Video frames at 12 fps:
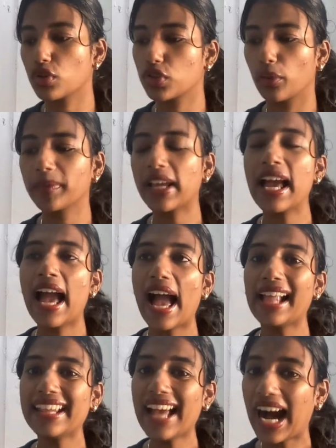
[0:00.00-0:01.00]
So,
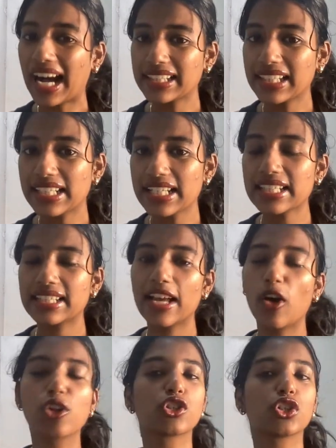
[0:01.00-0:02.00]
and the other is they
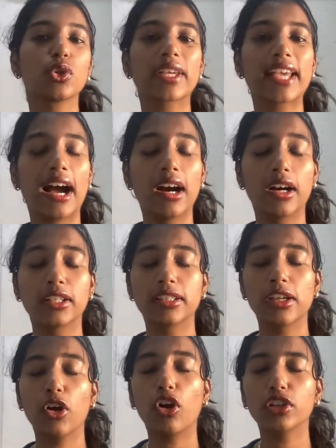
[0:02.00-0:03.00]
also do
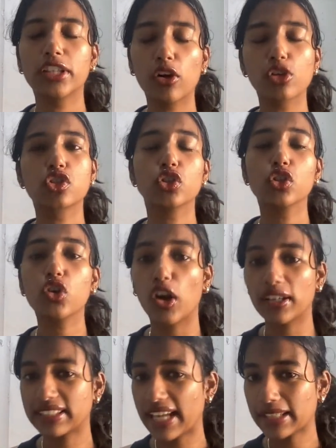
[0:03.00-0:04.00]
they also do
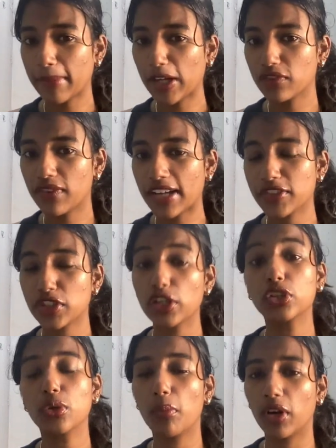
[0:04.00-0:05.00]
contract
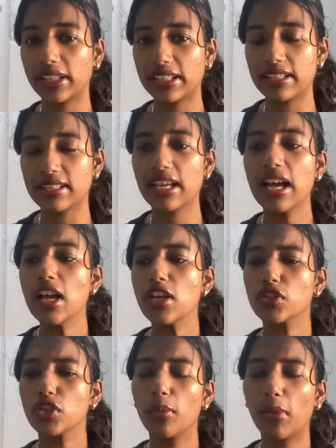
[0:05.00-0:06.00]
manufacturing to Mondelez.
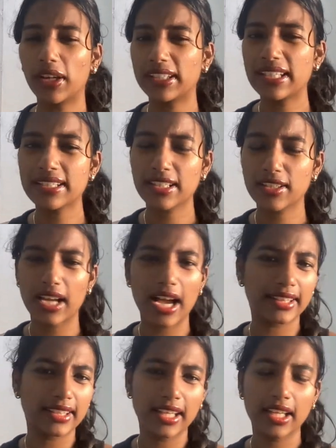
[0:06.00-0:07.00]
So Mondelez is,
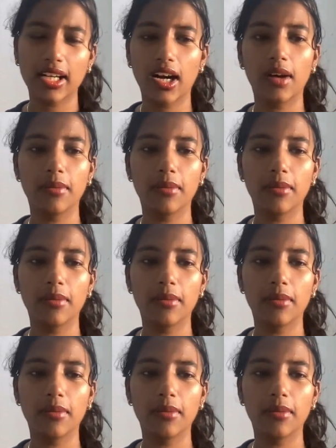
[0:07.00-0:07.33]
I think,